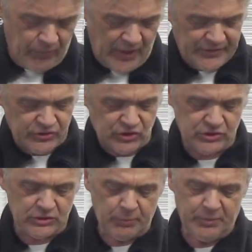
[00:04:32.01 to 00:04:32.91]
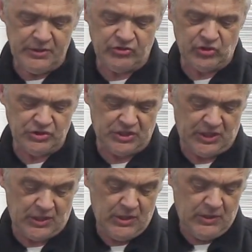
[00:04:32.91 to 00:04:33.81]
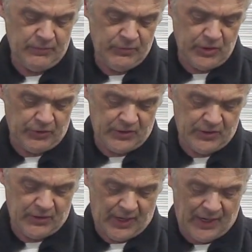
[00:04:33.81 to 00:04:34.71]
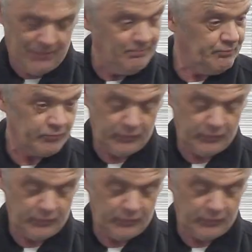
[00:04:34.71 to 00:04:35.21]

there to stop it touching the other um,